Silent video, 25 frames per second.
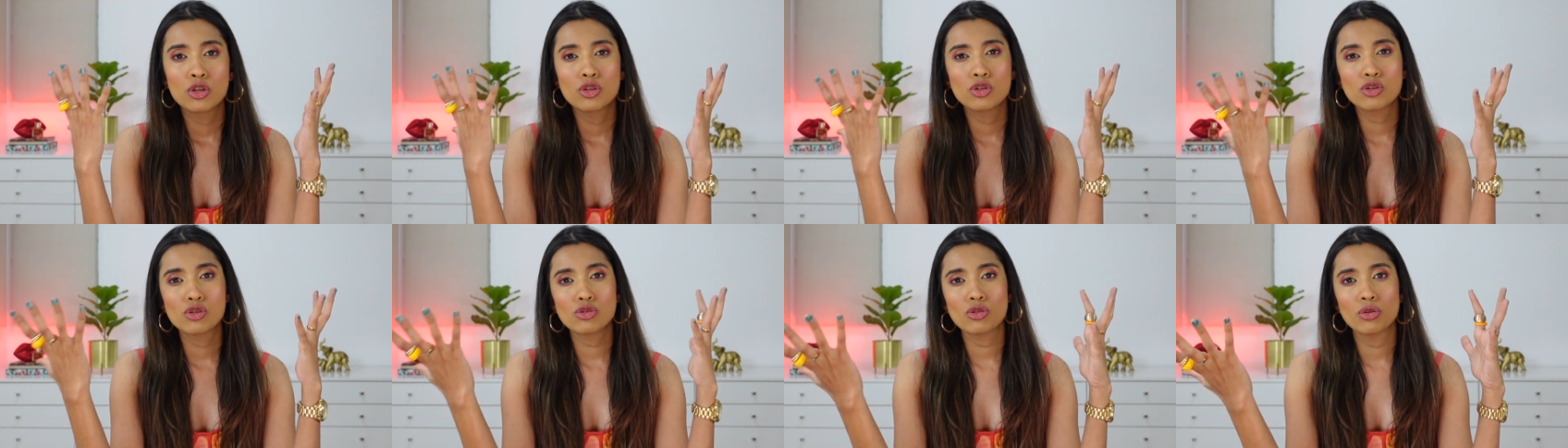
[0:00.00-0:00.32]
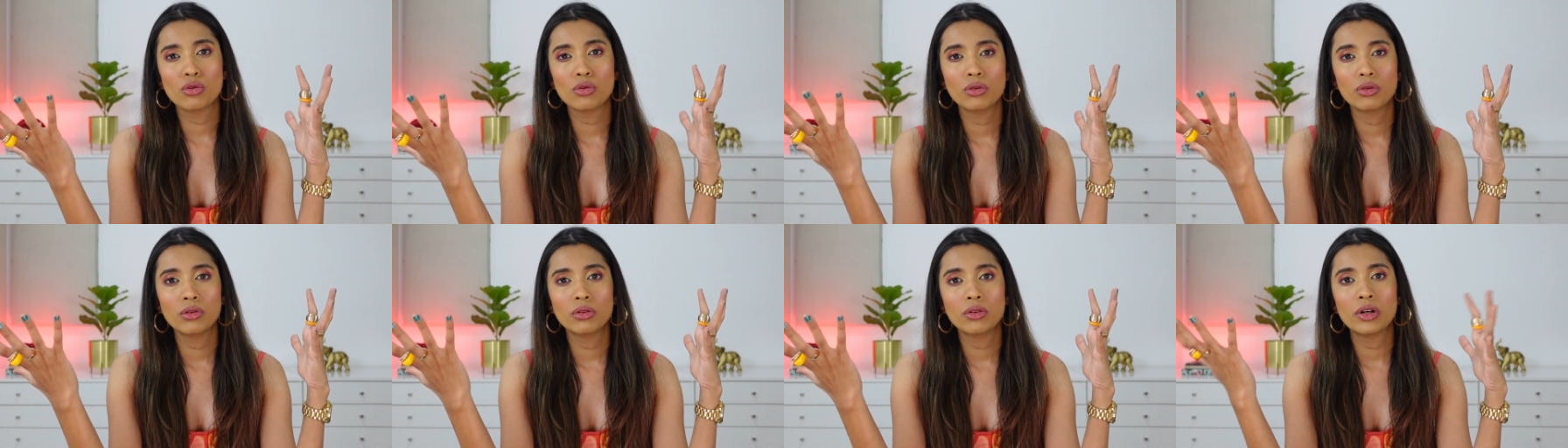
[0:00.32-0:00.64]

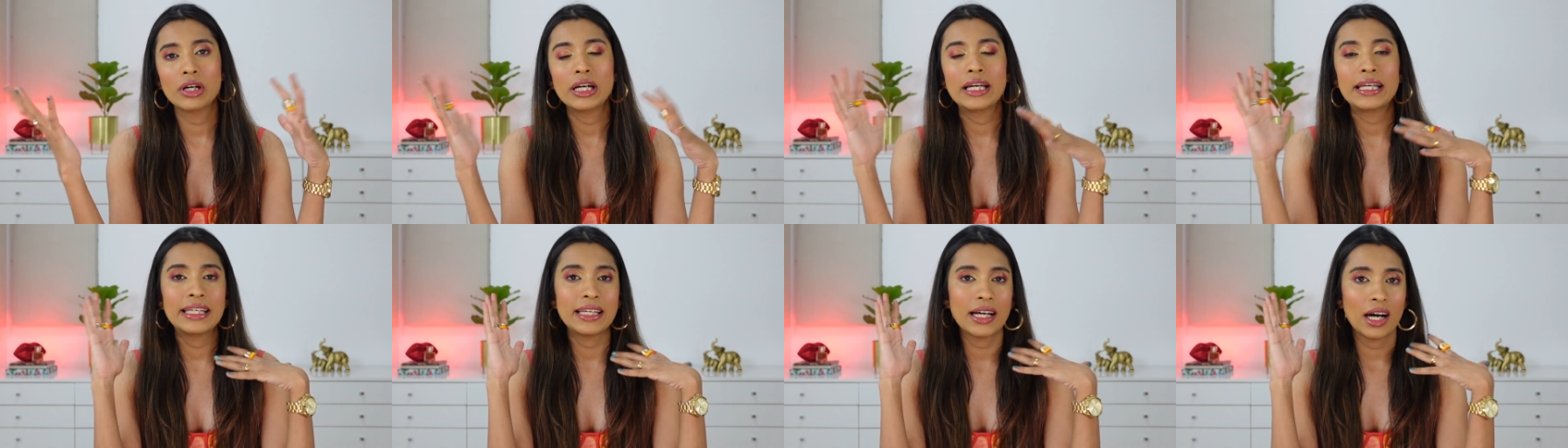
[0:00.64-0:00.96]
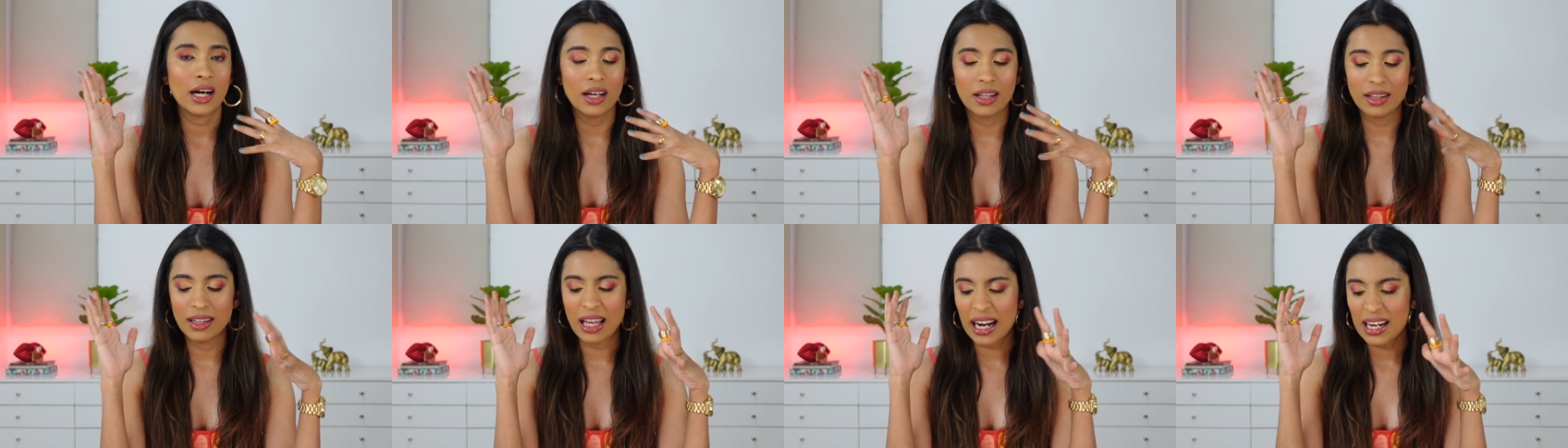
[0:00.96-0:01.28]
So
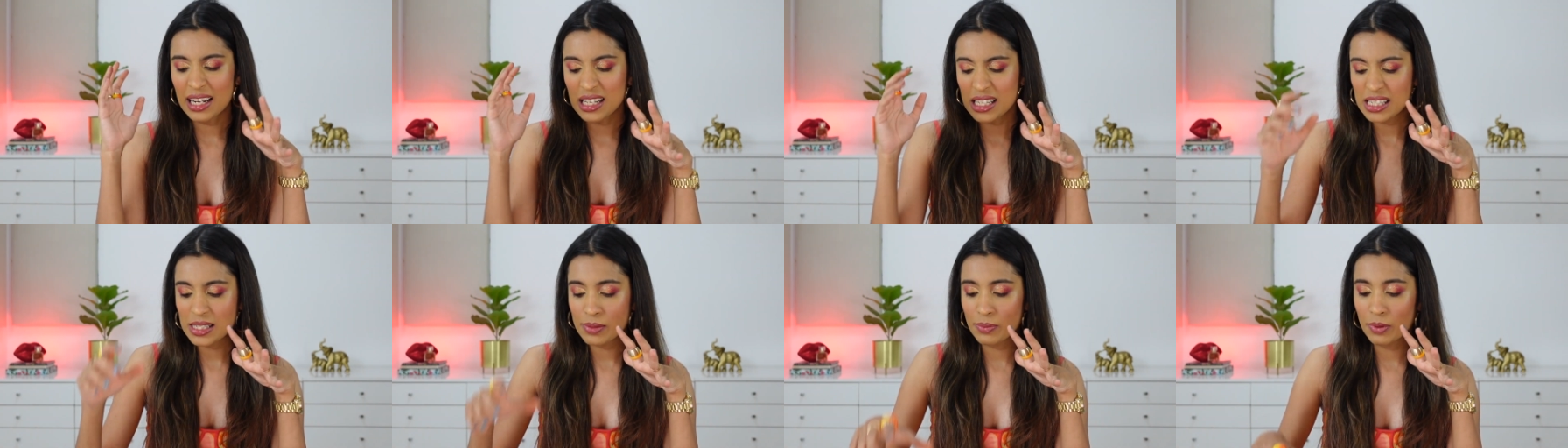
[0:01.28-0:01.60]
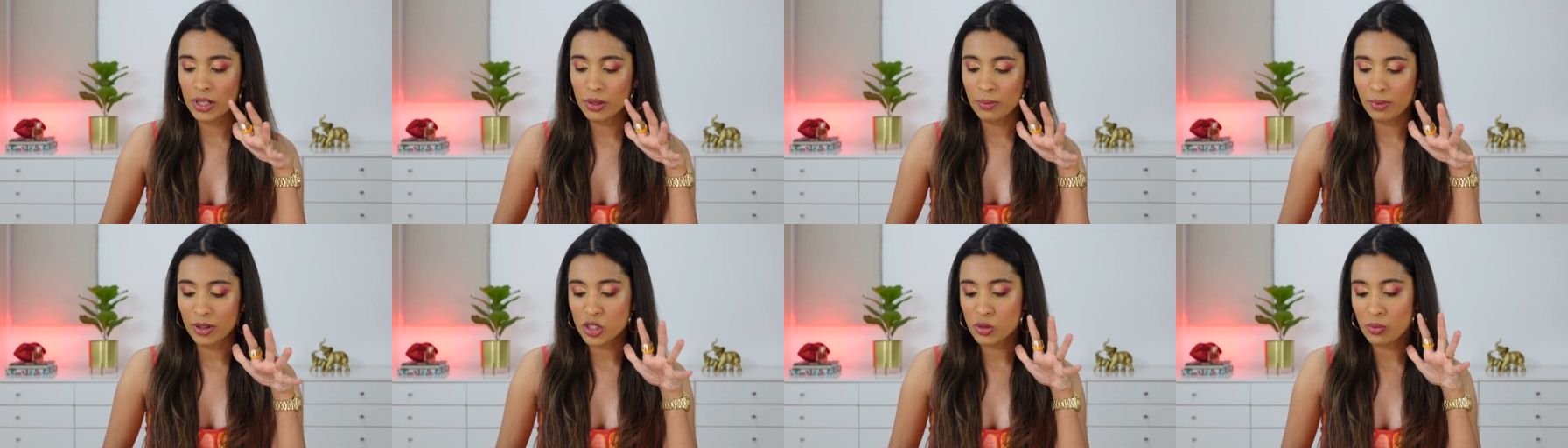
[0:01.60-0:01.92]
yeah, that is
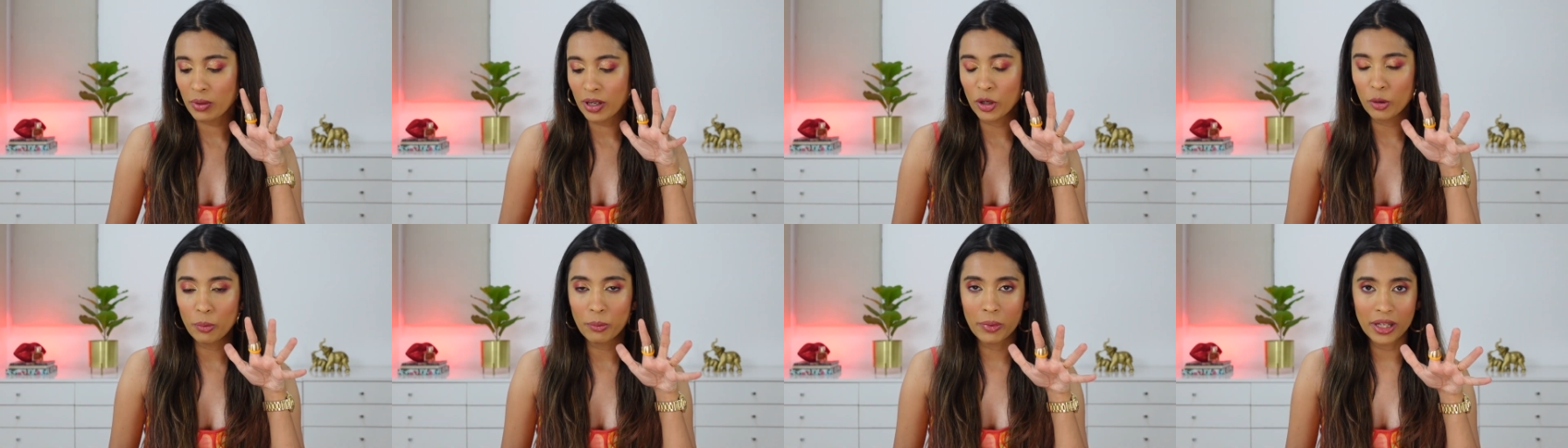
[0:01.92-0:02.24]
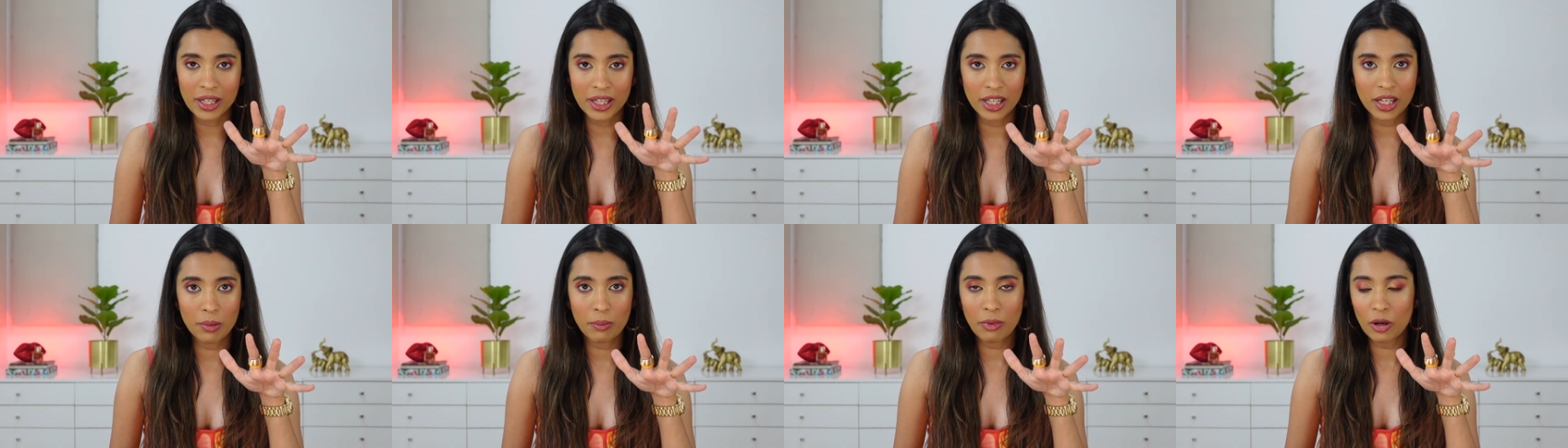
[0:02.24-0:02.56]
pretty much my
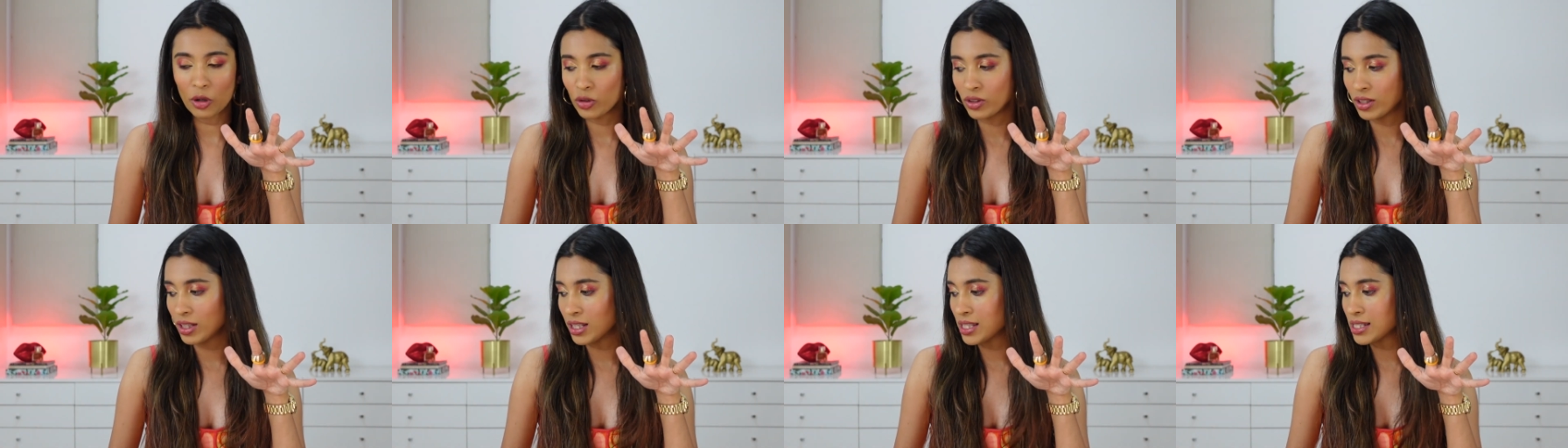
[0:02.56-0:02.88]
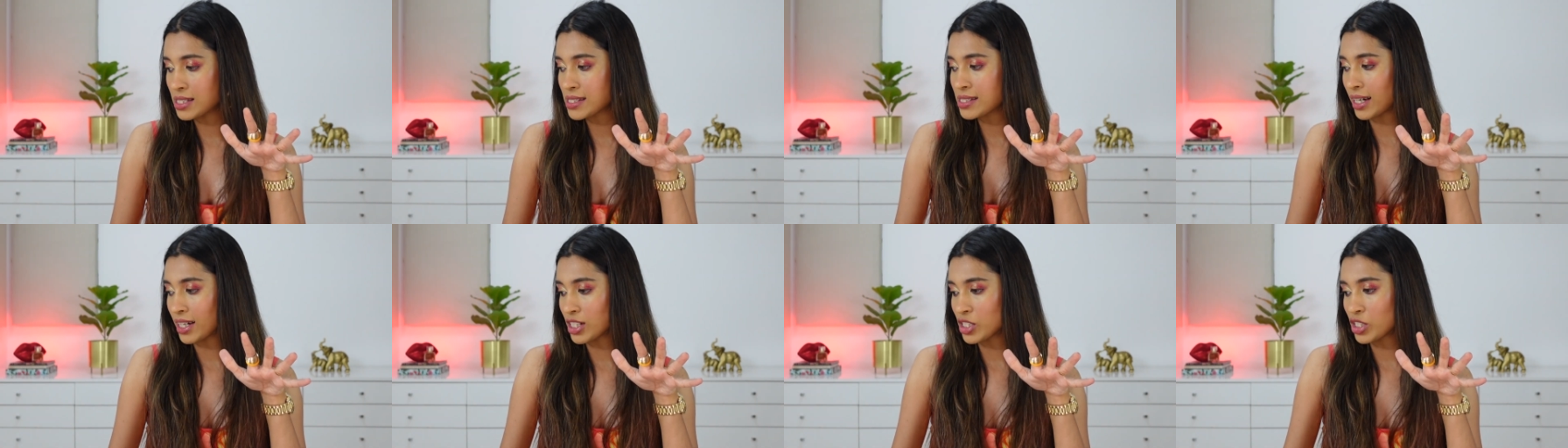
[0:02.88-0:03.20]
opinion about
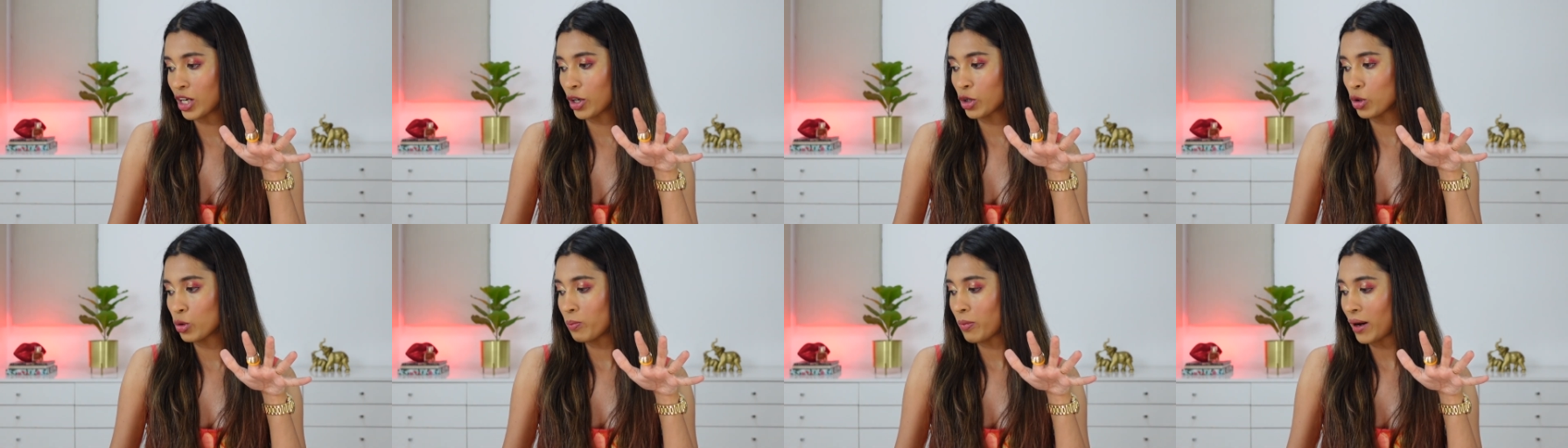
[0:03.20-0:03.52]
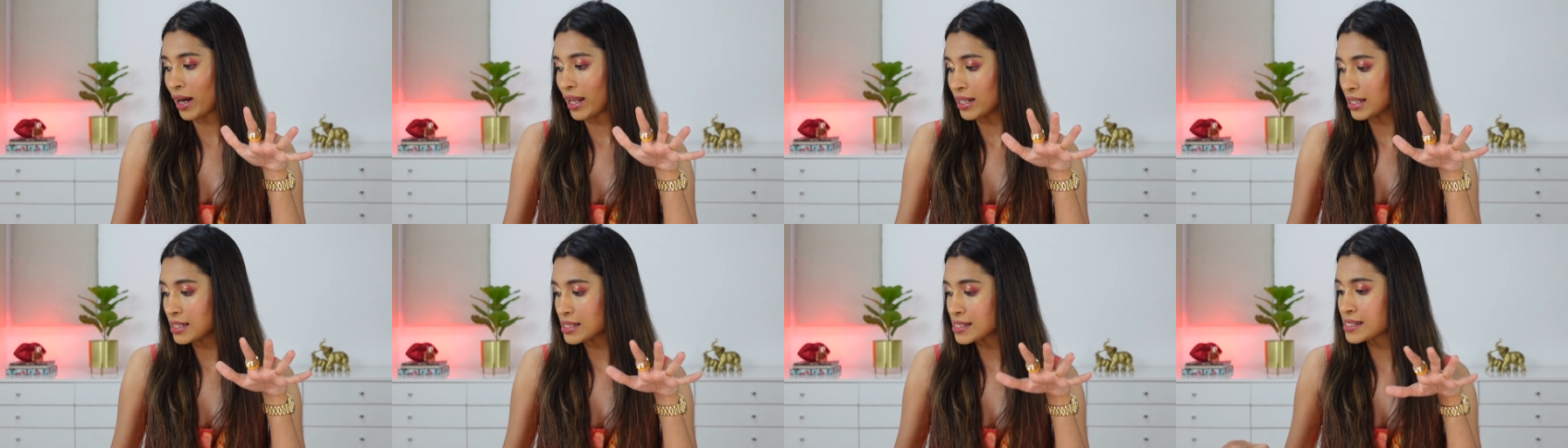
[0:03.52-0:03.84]
these eyeshadow
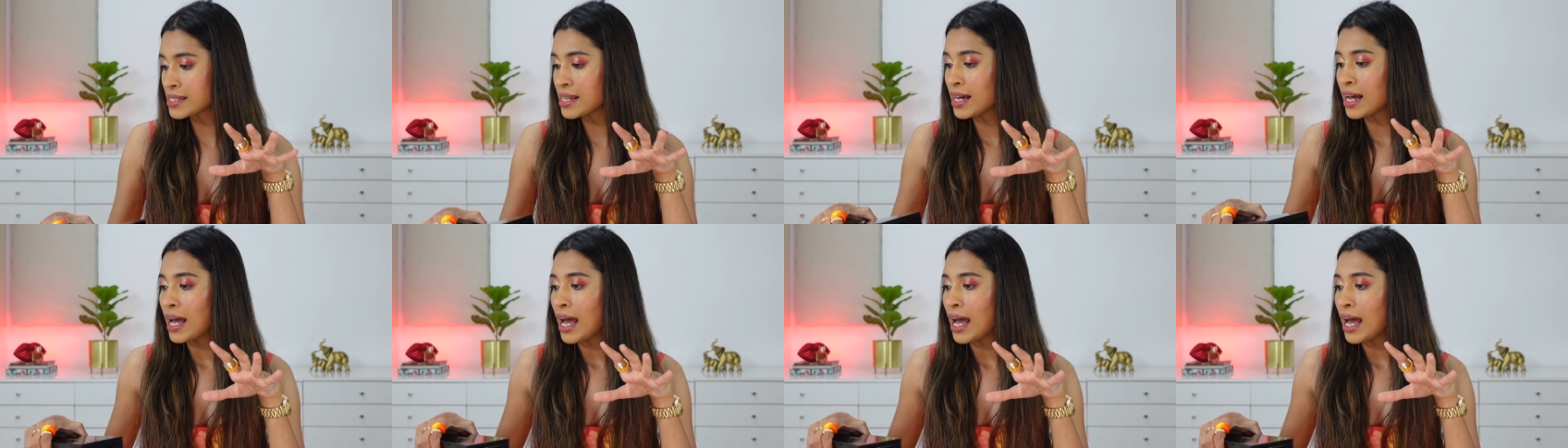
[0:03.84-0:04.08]
palettes.